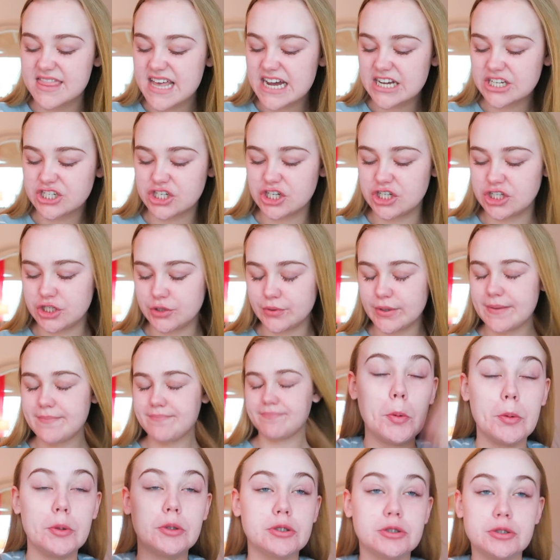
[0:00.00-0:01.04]
That should do it.
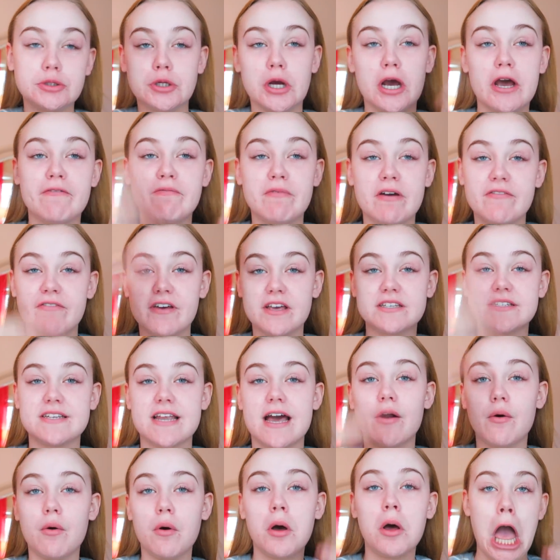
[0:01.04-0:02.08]
Let me just dry off my face
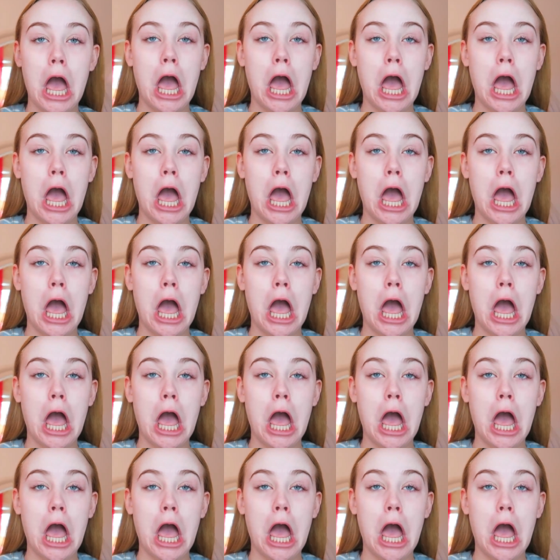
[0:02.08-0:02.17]
now.